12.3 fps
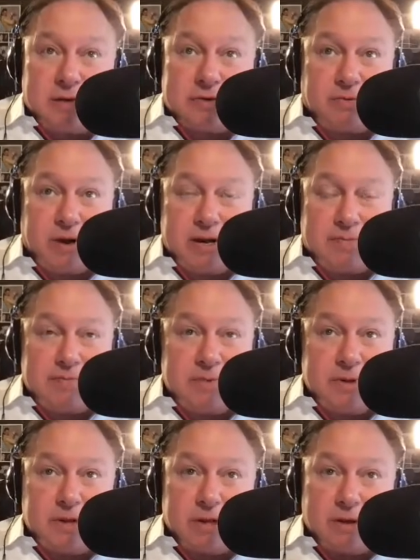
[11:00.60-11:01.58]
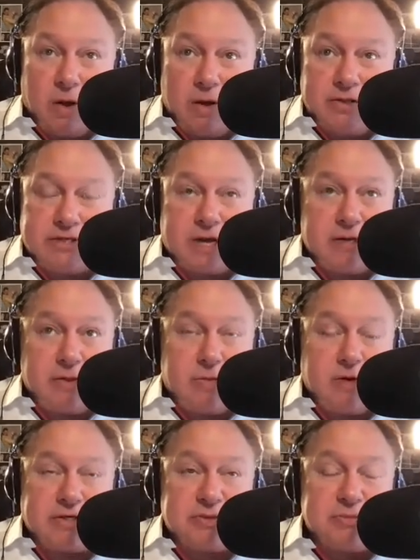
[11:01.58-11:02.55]
goes right up alongside of the
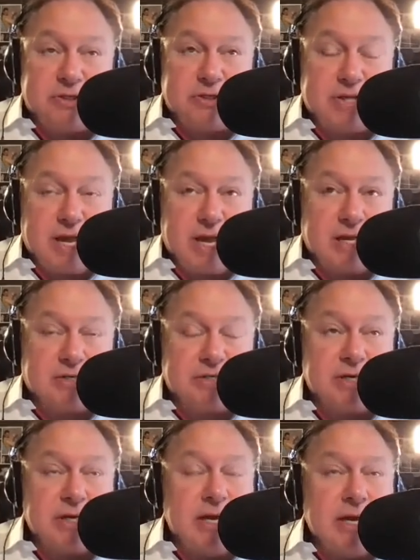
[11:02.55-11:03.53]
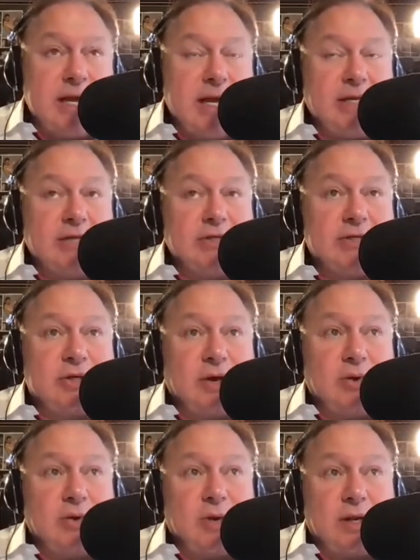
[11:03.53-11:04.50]
question we just asked.
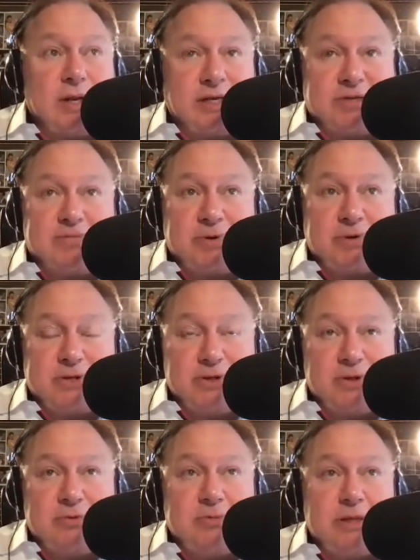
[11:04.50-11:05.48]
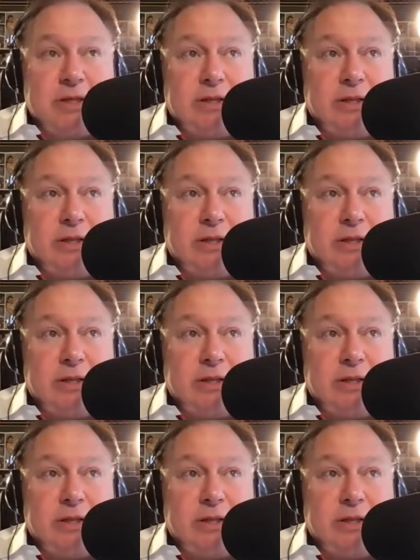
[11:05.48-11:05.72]
So let's presume